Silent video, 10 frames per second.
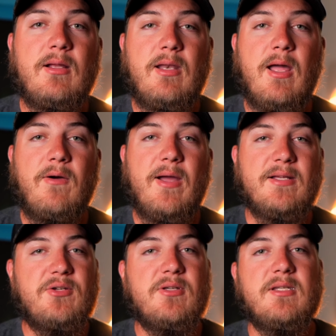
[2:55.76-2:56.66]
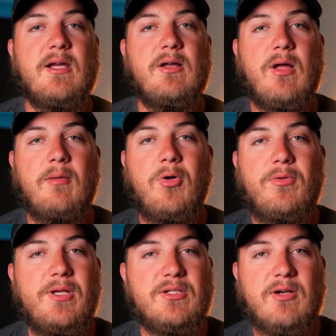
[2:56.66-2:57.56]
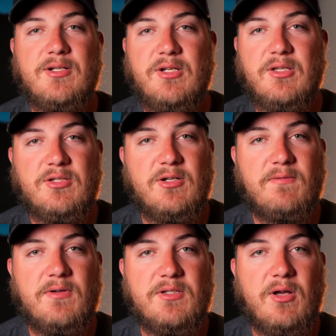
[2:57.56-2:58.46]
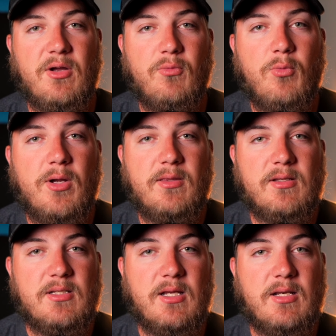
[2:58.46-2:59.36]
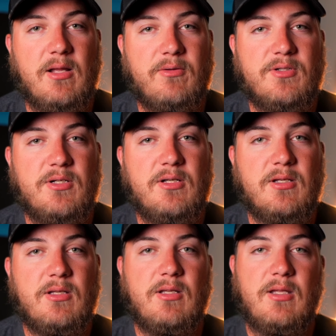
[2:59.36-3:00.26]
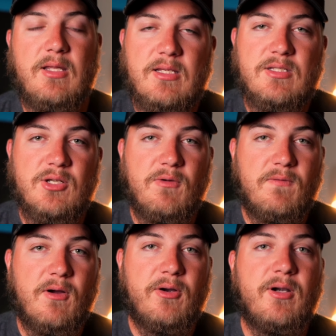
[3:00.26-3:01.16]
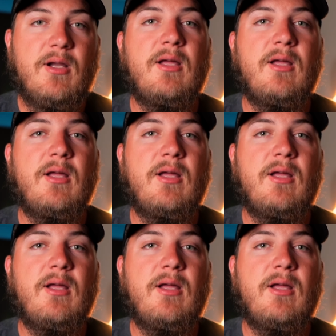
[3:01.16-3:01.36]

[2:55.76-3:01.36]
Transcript: Now, as you can tell, I'm only scratching the surface on what this technology is so far.